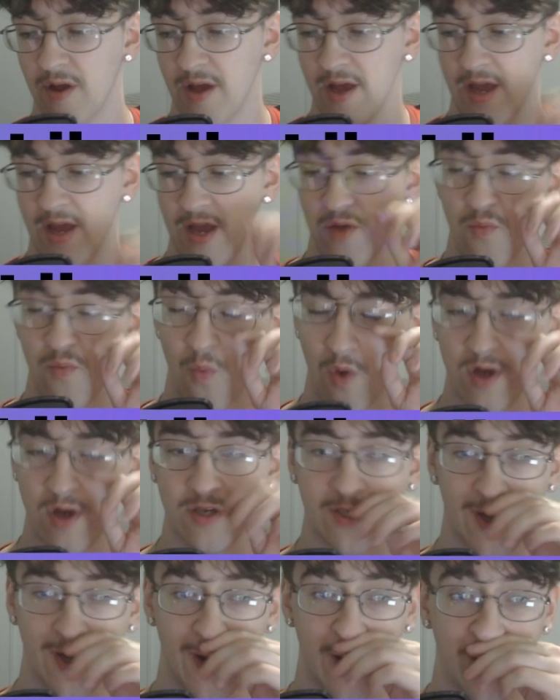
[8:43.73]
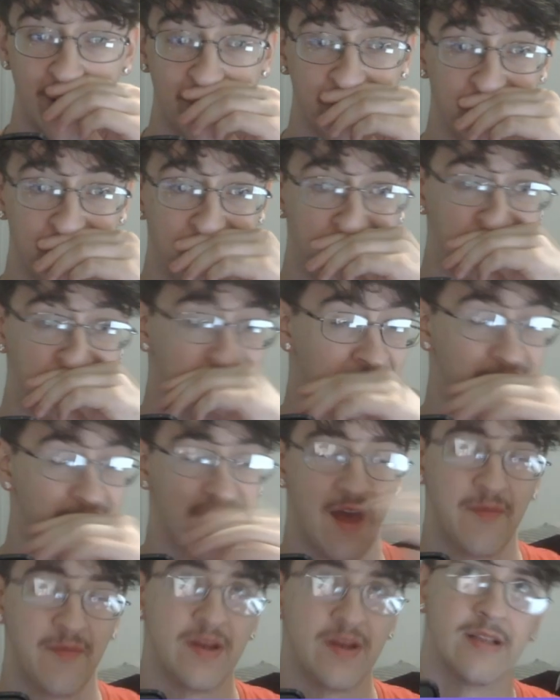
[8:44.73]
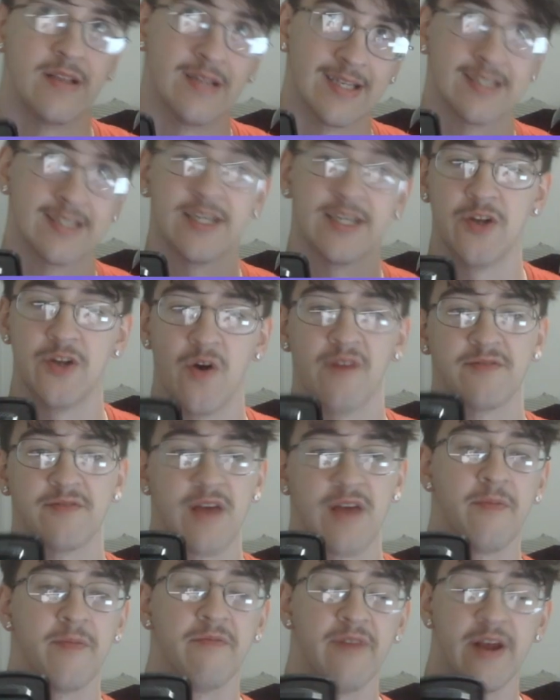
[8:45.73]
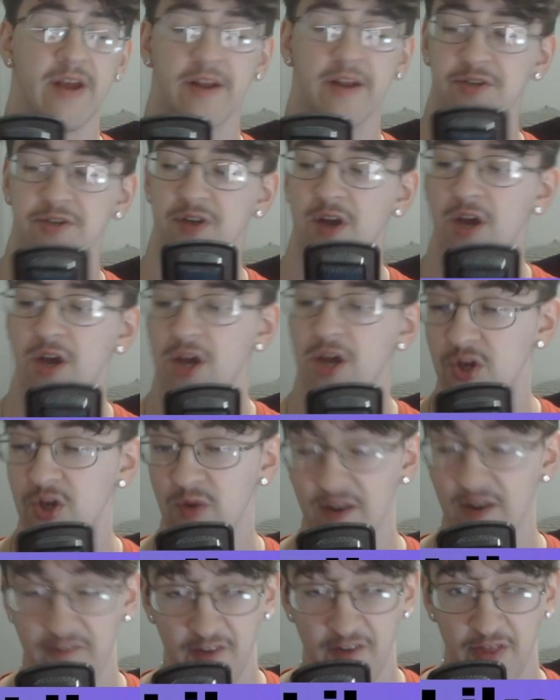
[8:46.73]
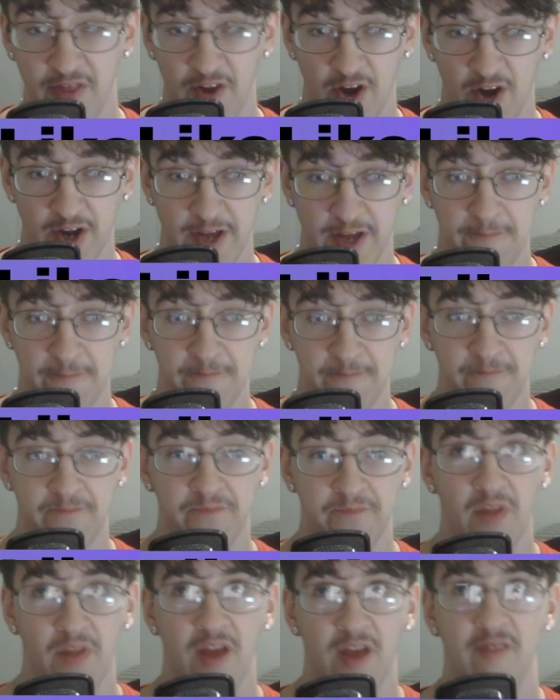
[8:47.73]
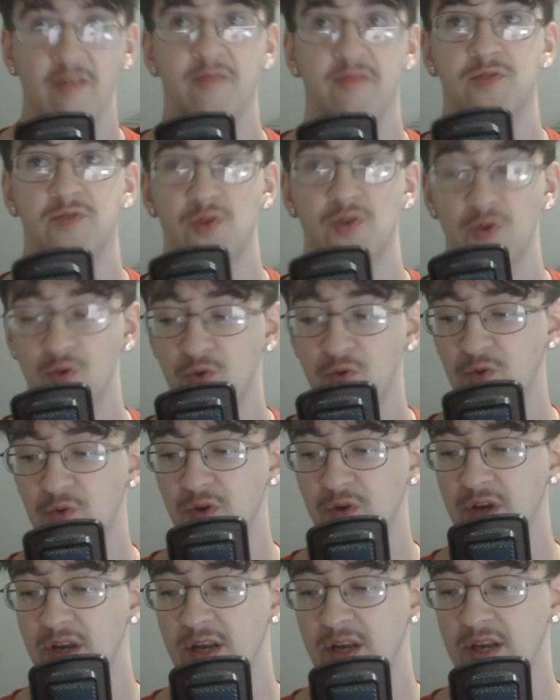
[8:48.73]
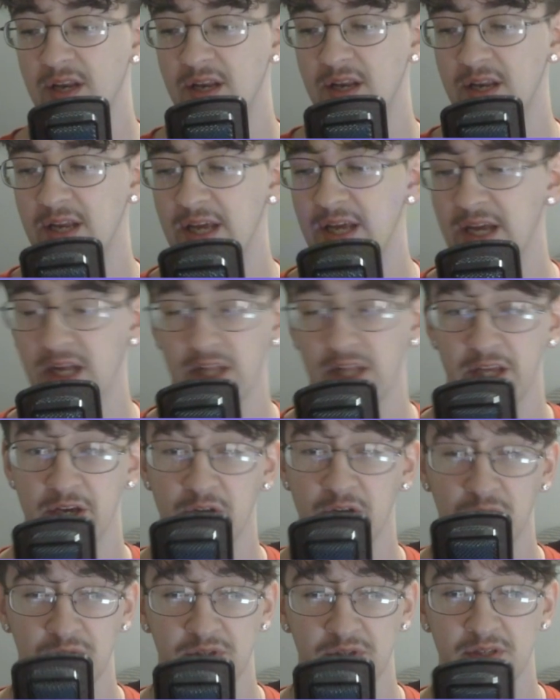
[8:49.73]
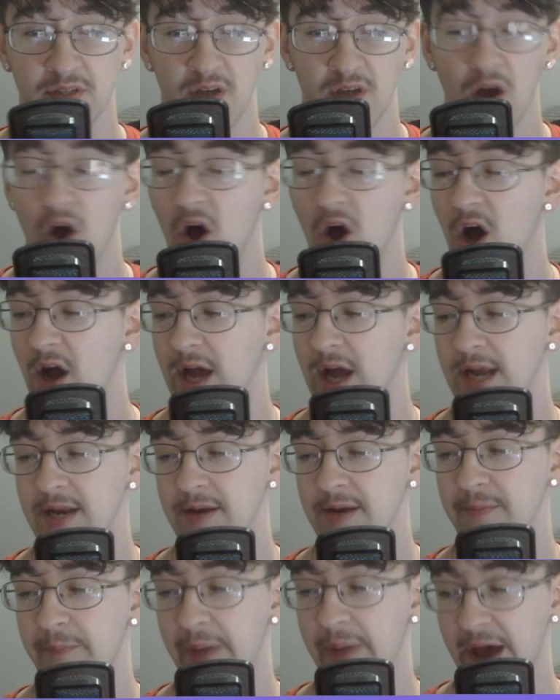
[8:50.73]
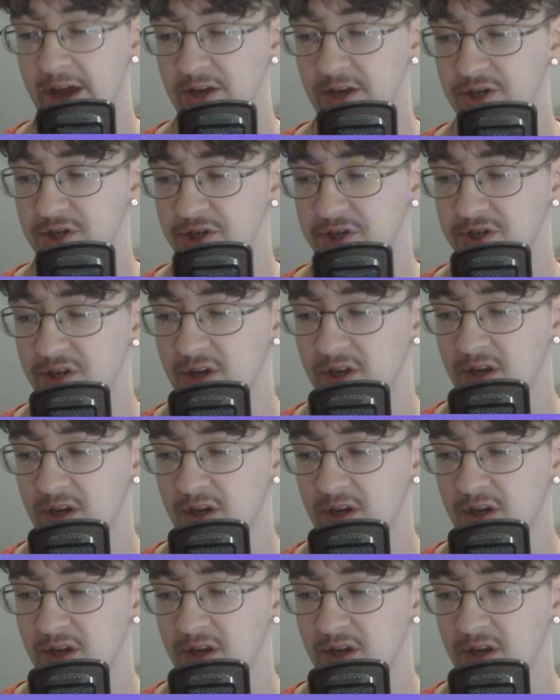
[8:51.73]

in one turn, I mean, let's say you don't have type advantage. You hit for 30. If you have 2 Nihilios on bench,